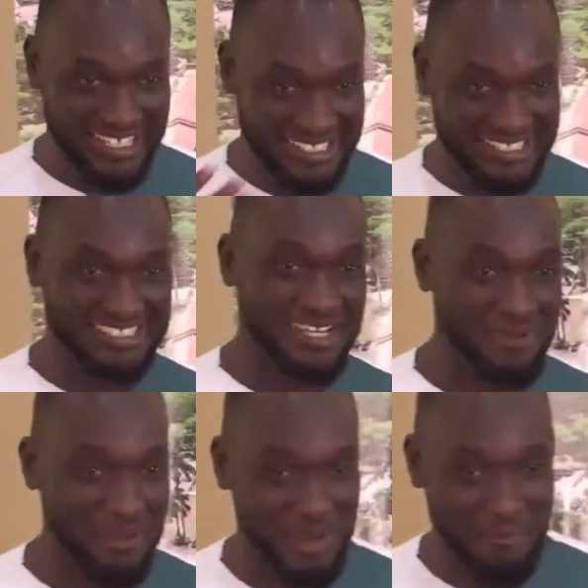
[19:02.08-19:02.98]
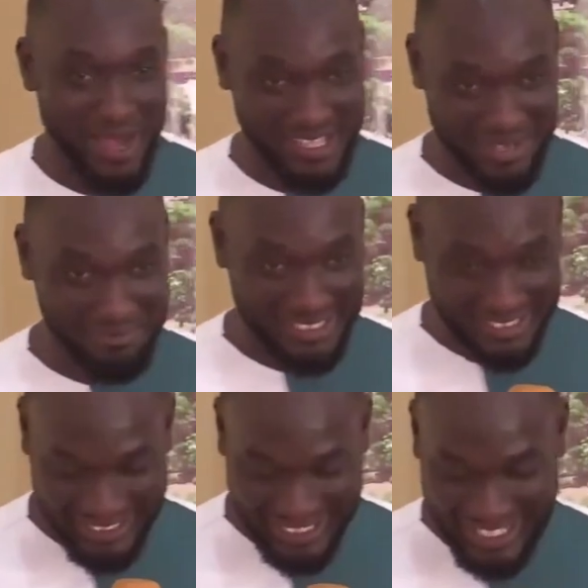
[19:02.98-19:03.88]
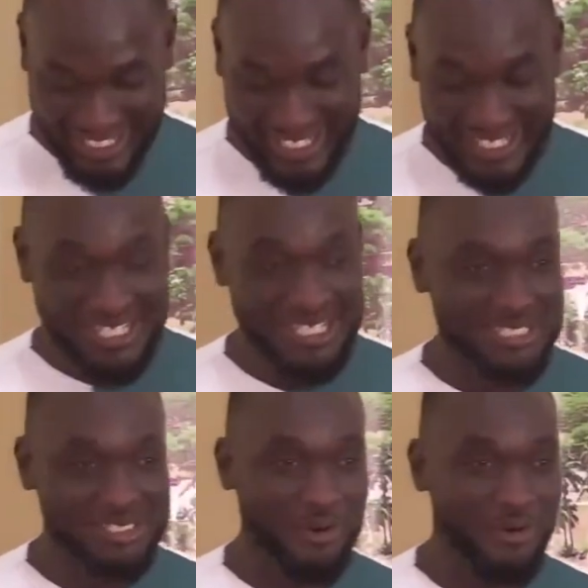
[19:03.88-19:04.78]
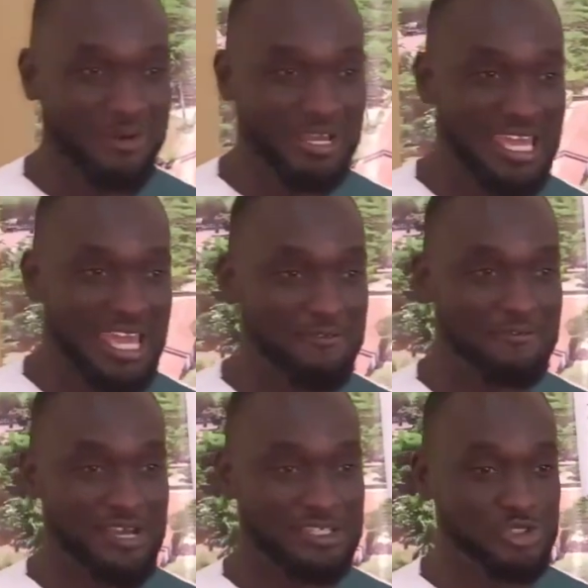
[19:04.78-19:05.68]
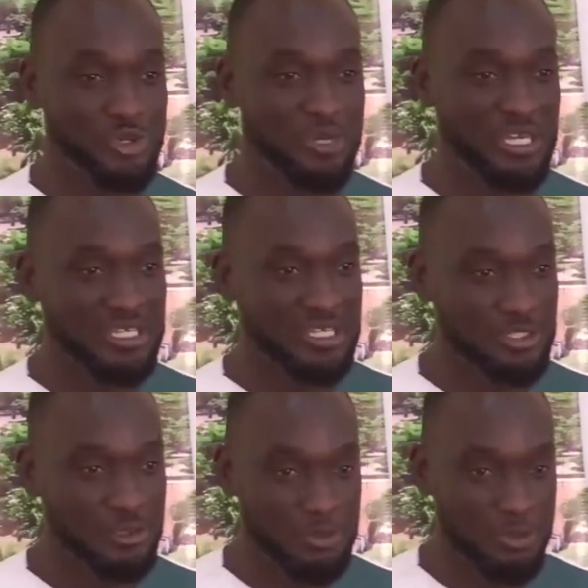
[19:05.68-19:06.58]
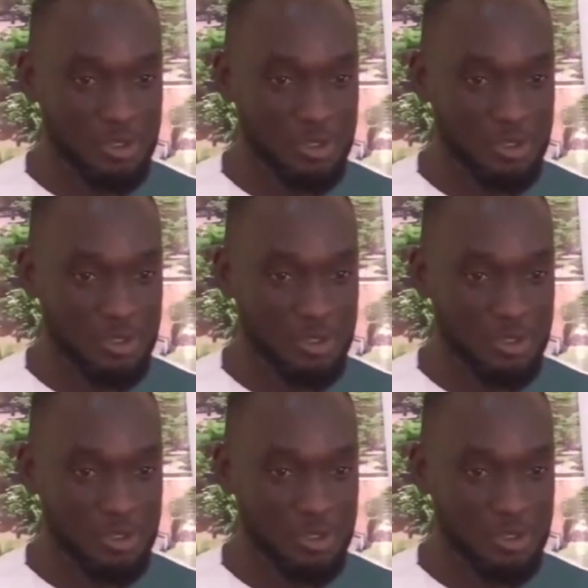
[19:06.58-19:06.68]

step up your math ability. So if, assuming you